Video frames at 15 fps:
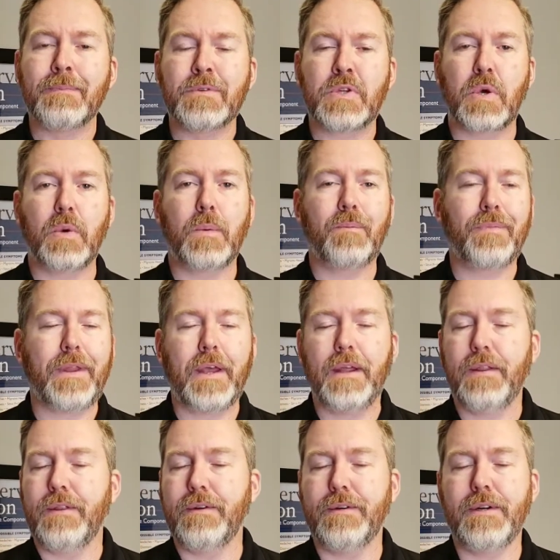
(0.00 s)
So
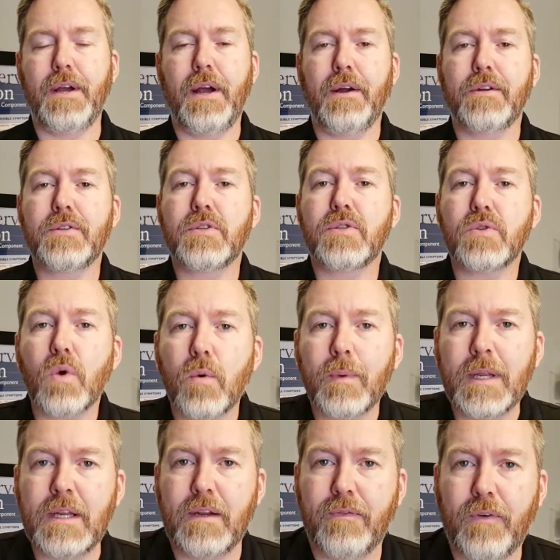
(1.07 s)
there are so
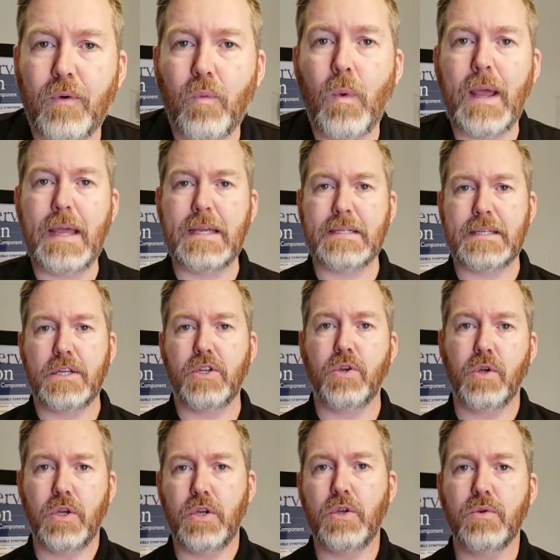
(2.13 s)
many different ways that you
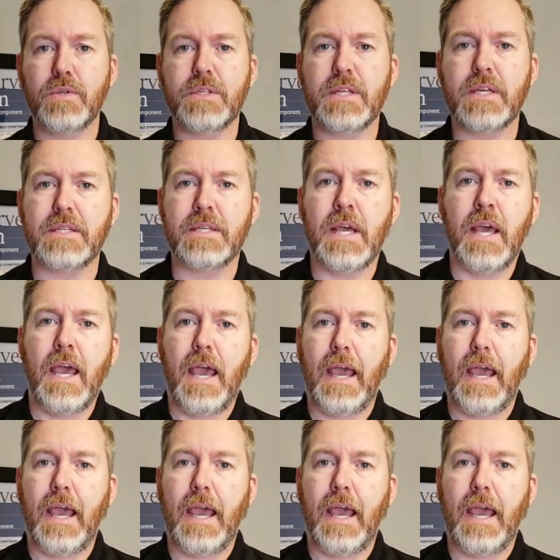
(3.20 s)
can use this,